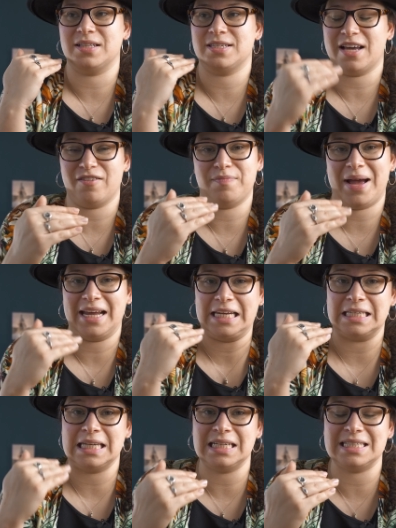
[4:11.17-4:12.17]
in South Bank
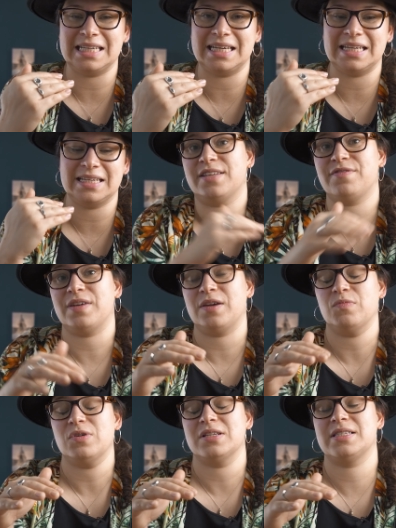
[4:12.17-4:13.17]
in London. The
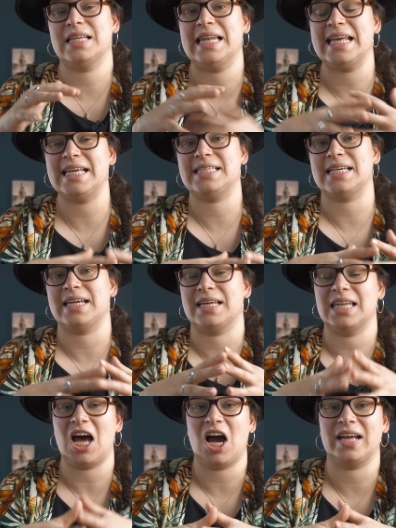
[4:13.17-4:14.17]
theme was
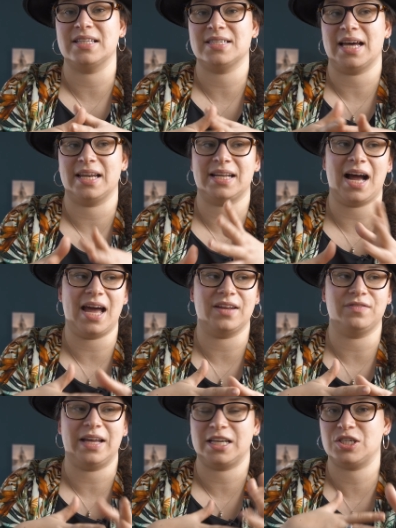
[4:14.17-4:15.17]
leading lines and it kind
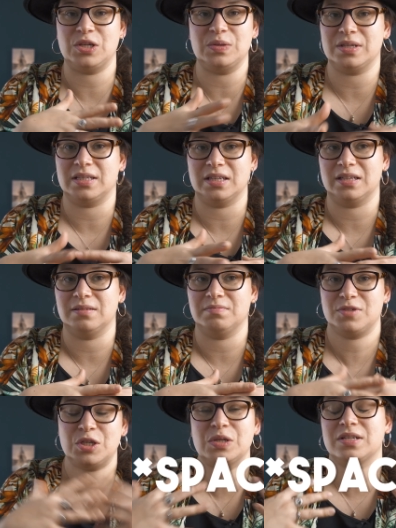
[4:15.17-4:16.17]
of like suited
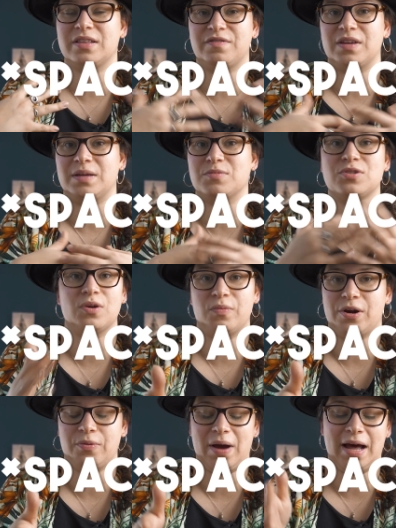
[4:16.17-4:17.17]
the theme so
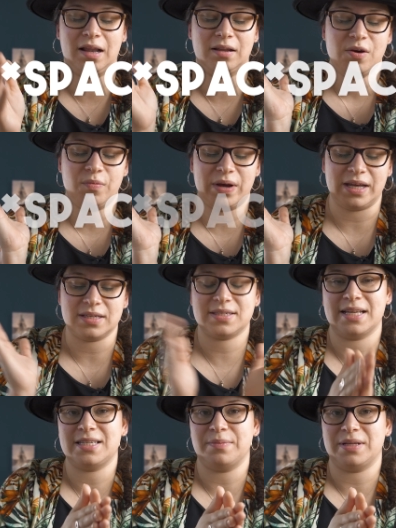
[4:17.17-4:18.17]
very well. We
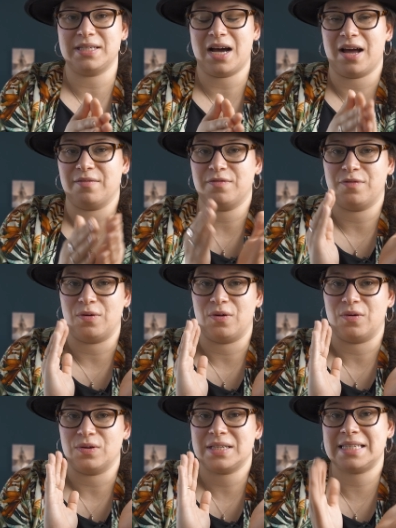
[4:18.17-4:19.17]
set up the time
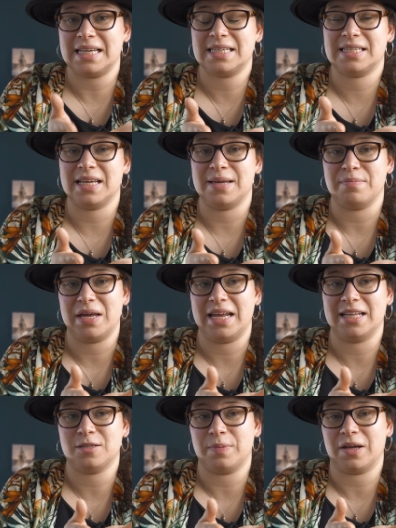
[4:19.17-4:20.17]
for 60
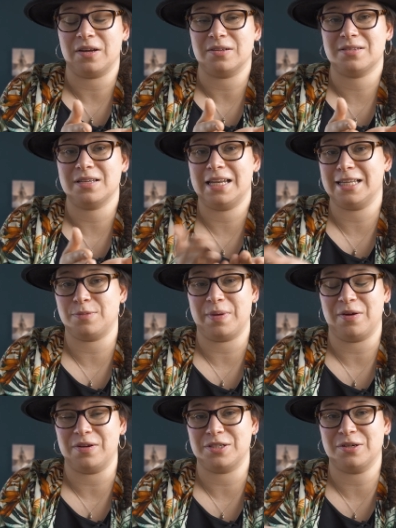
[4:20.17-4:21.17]
minutes because let's
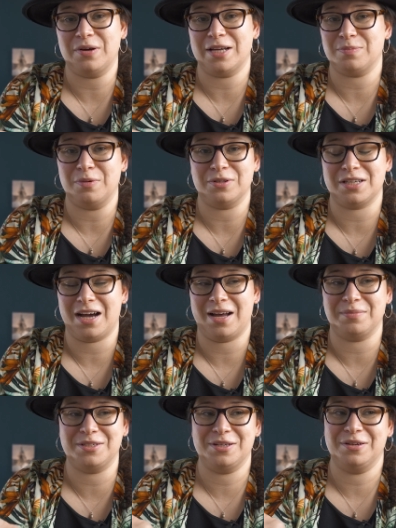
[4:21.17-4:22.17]
be honest, who has more
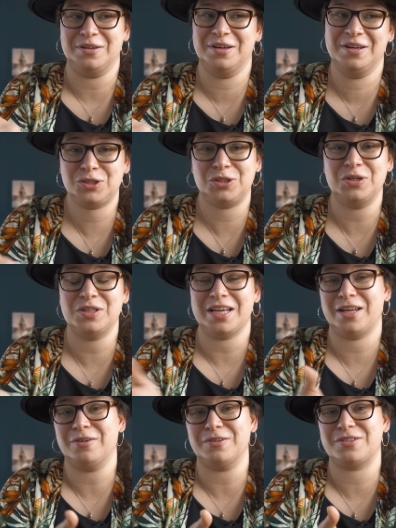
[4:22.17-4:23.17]
time to shoot?
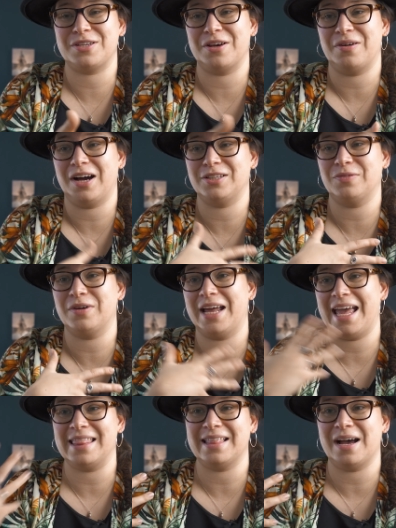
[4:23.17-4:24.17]
And also I don't want
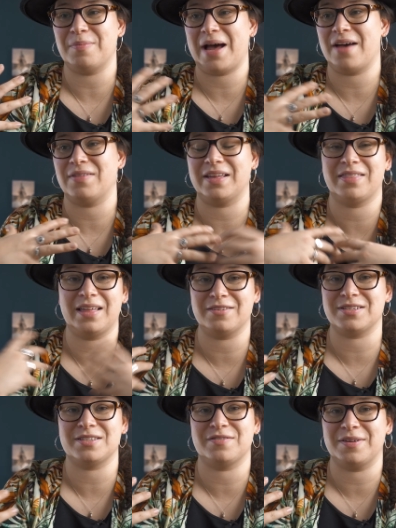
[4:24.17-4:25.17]
to end up having
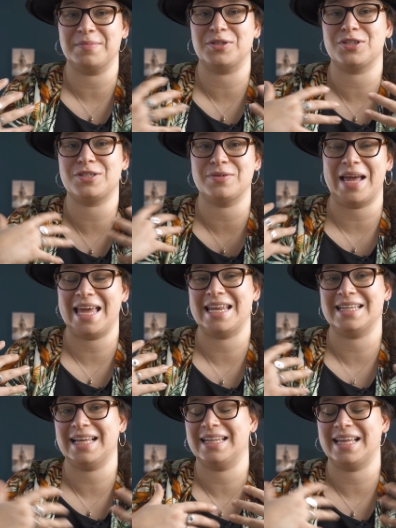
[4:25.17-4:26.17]
thousands of images to
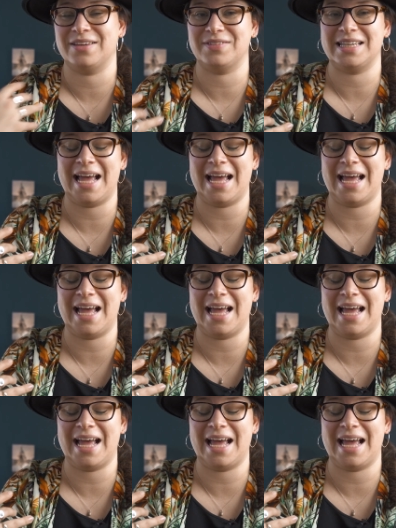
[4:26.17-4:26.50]
edit at the end of the